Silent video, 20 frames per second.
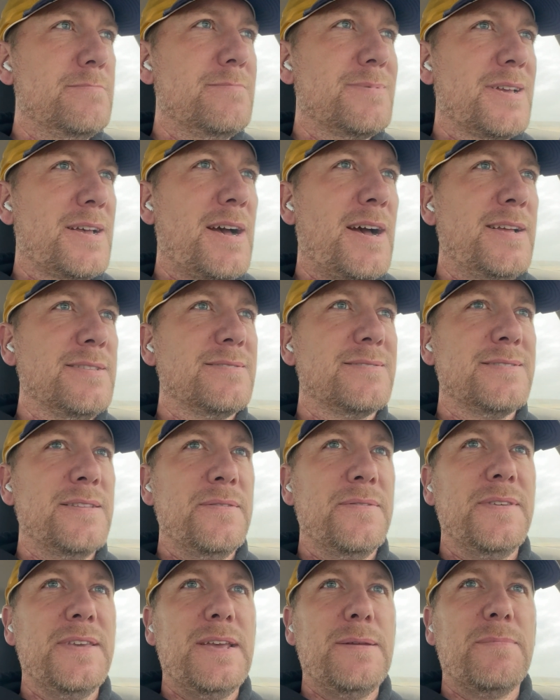
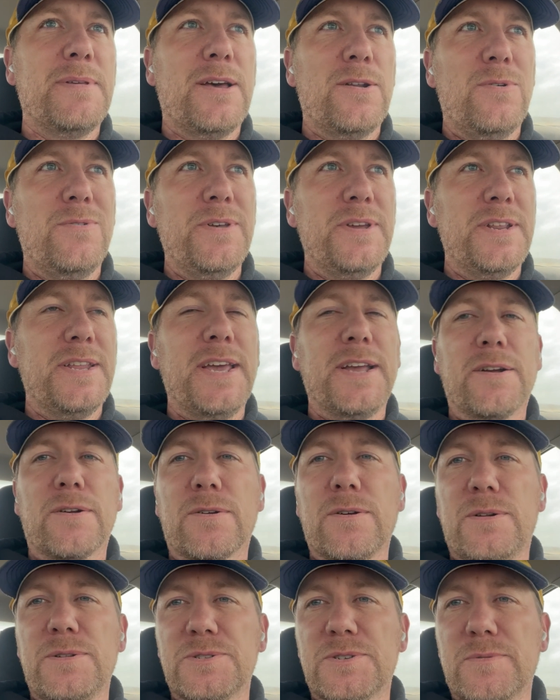constant theme, not only in
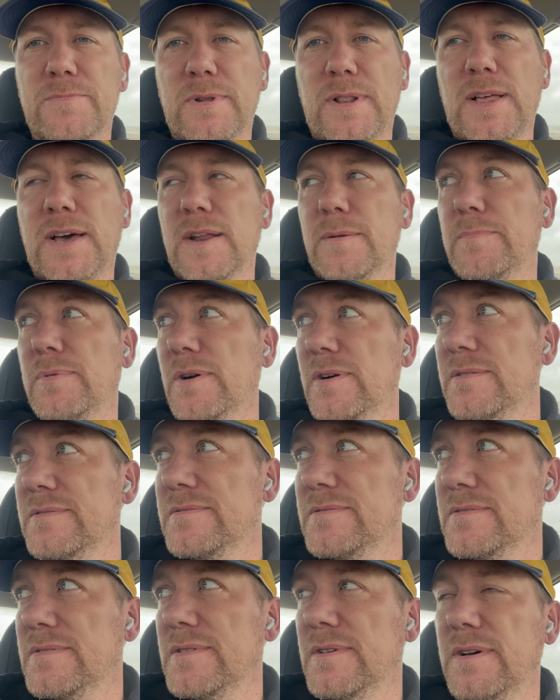agriculture, but a lot of
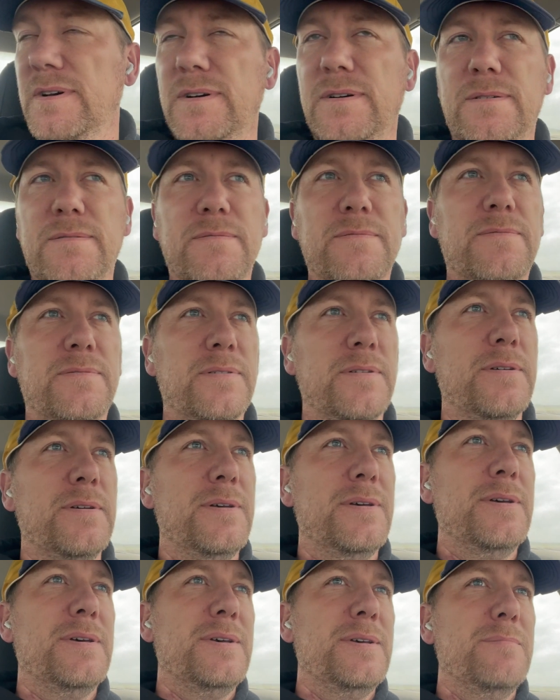parts of
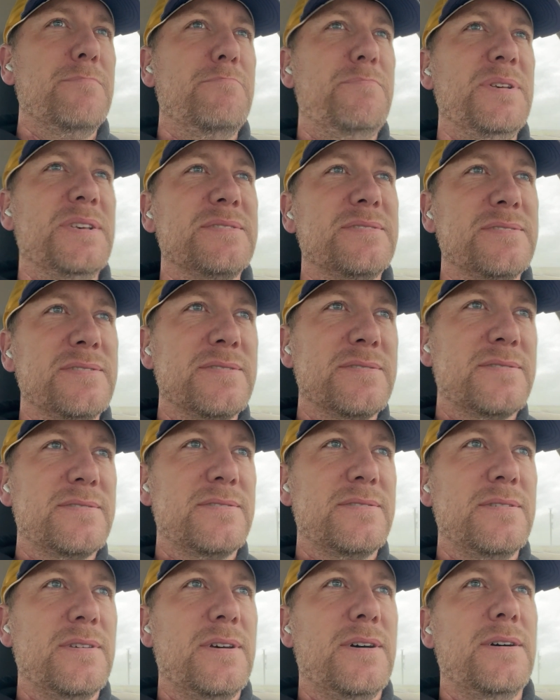
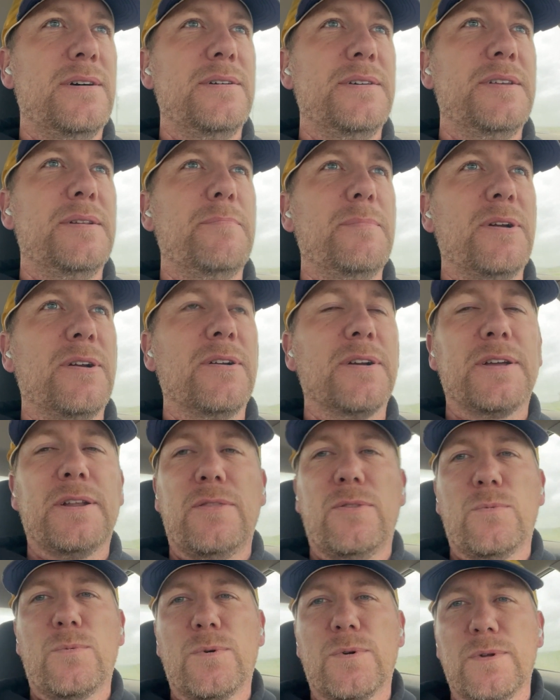business in America
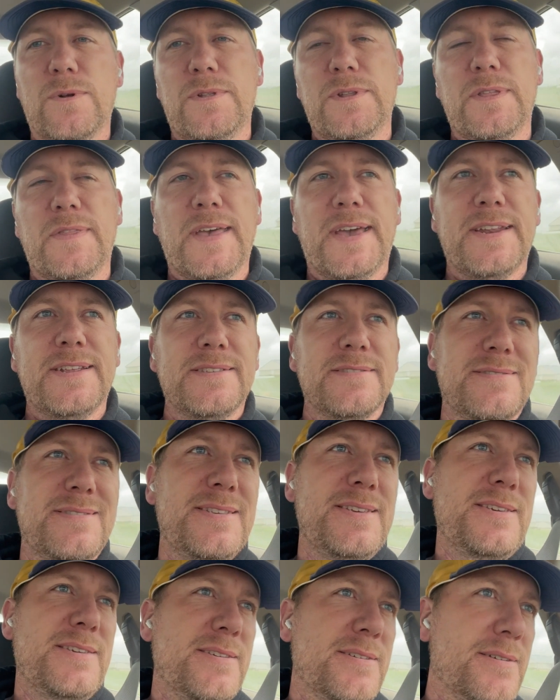and the world, and that is
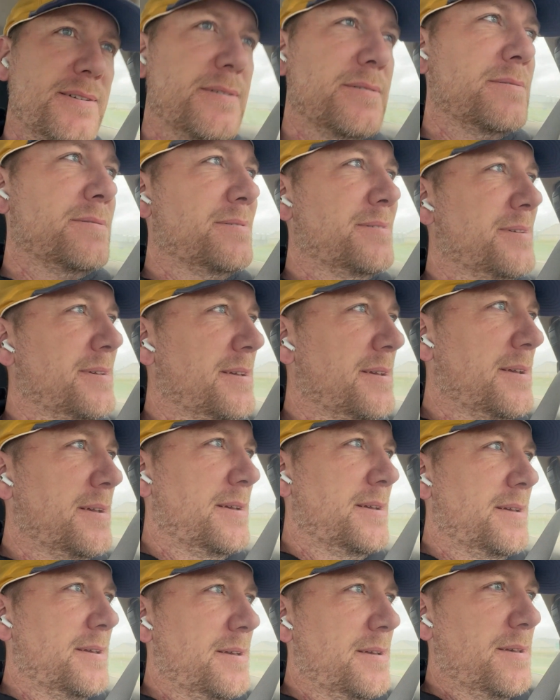
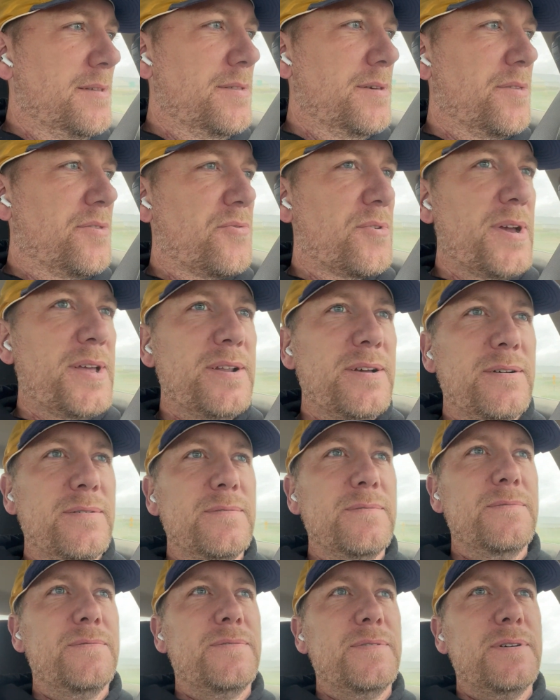the threat
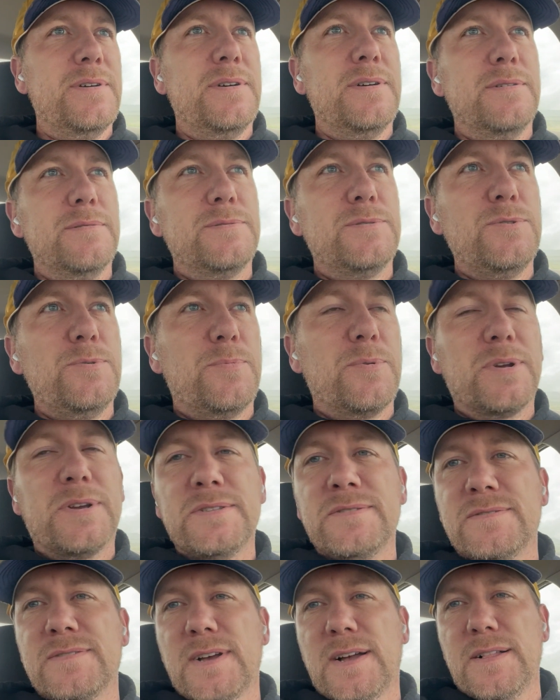of super
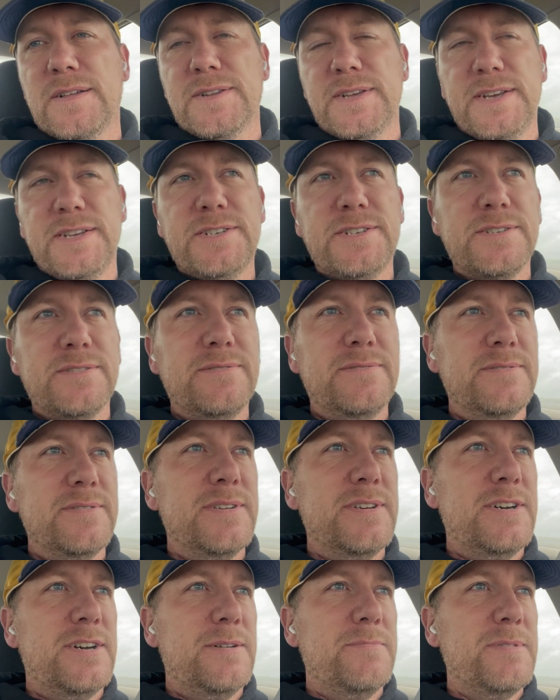consolidation.
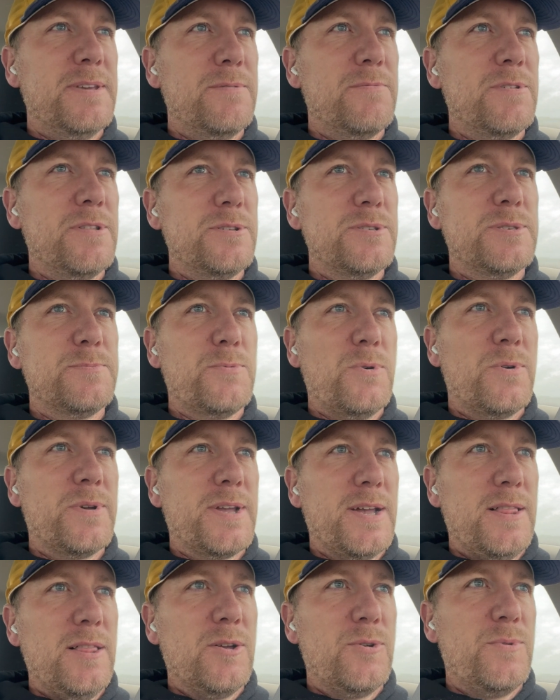They really
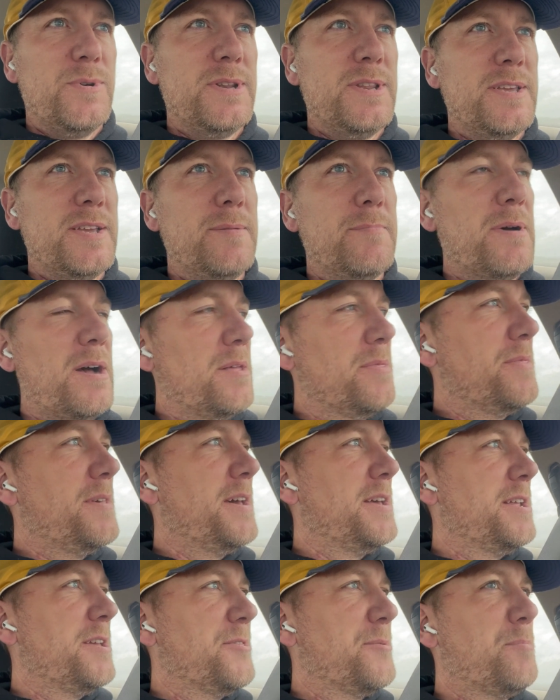spoke eloquently about
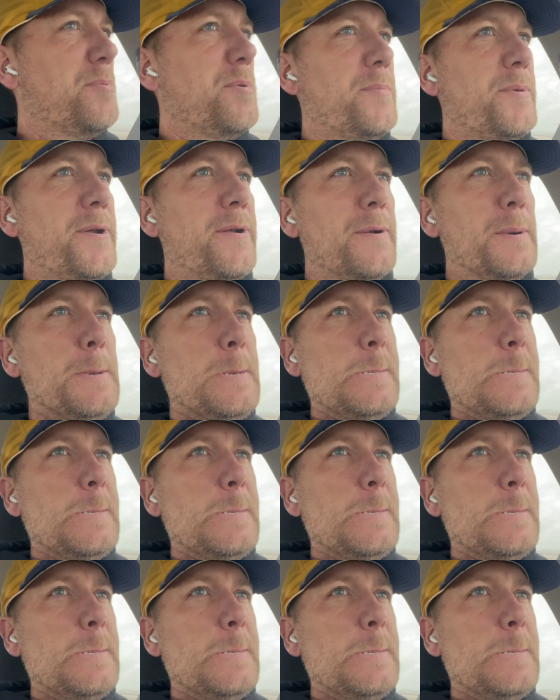that at the premiere.